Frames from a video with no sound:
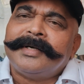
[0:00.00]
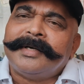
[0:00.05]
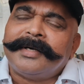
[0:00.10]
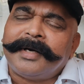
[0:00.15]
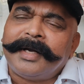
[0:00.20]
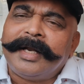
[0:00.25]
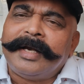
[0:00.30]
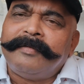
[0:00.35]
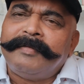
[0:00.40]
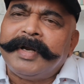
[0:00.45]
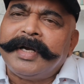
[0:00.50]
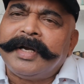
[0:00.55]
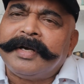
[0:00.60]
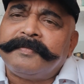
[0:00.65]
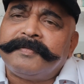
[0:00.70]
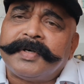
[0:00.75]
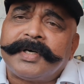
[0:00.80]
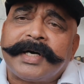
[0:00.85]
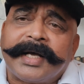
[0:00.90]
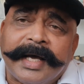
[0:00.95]
railway
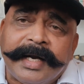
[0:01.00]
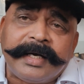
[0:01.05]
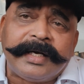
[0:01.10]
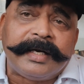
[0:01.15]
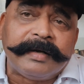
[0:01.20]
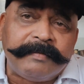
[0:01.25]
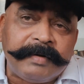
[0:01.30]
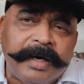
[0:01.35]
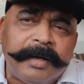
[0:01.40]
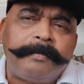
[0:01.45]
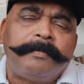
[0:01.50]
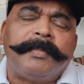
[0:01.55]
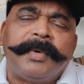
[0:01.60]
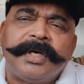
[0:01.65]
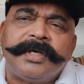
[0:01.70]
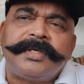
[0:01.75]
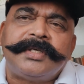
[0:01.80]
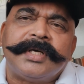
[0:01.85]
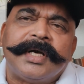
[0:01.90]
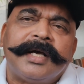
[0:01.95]
network and
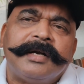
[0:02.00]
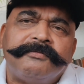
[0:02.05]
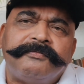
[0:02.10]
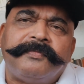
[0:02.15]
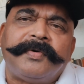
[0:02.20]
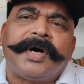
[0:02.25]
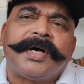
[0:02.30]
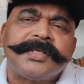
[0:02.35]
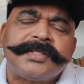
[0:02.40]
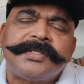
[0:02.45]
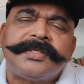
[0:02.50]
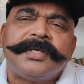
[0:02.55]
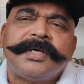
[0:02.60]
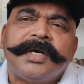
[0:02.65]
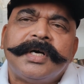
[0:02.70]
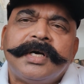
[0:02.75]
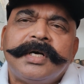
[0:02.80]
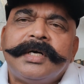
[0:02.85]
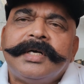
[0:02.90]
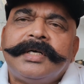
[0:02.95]
development and fast
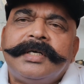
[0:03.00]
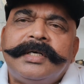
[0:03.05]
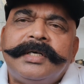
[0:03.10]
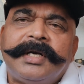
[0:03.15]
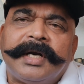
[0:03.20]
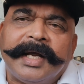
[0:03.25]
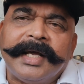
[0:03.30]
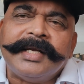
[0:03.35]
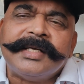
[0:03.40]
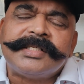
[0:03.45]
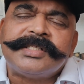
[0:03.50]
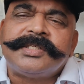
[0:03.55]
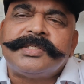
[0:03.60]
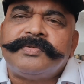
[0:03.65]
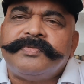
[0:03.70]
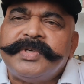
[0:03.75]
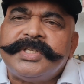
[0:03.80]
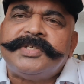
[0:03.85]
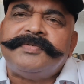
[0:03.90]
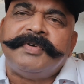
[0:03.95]

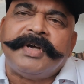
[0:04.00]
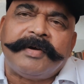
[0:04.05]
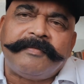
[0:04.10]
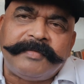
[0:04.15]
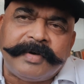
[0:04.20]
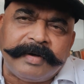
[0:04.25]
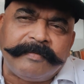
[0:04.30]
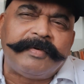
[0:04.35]
trains which we have